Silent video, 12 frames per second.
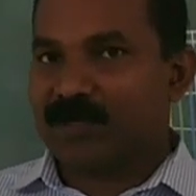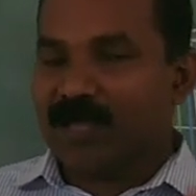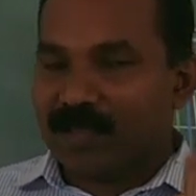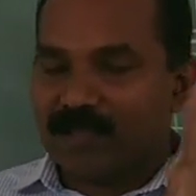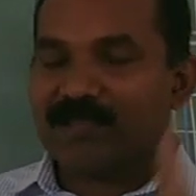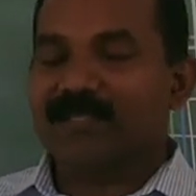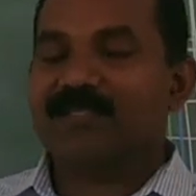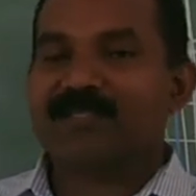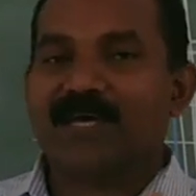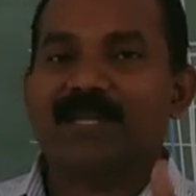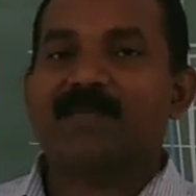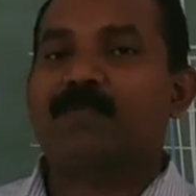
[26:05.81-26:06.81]
Okay, it is
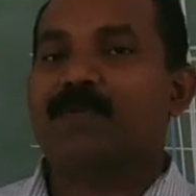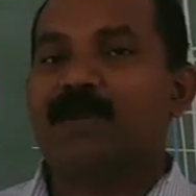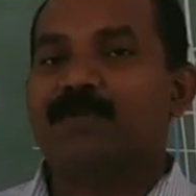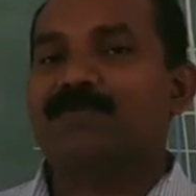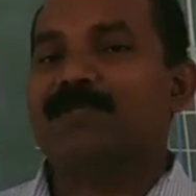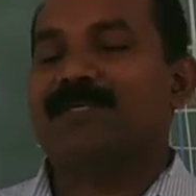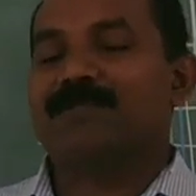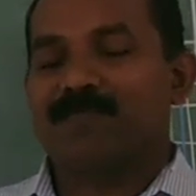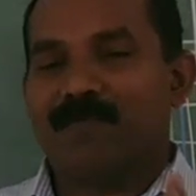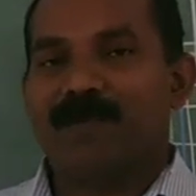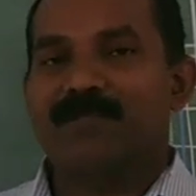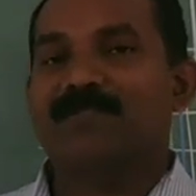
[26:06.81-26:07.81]
correct pronounced as
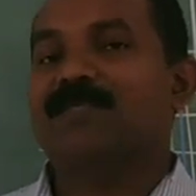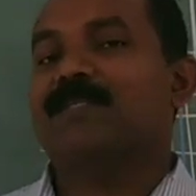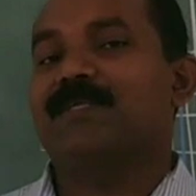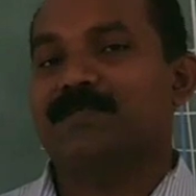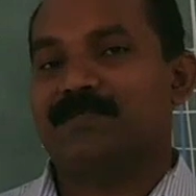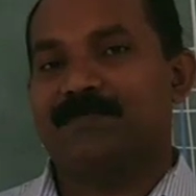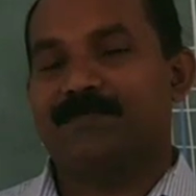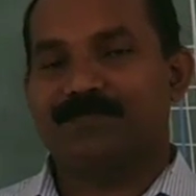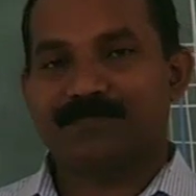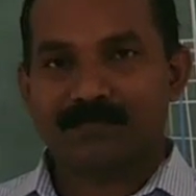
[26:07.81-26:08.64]
fund series.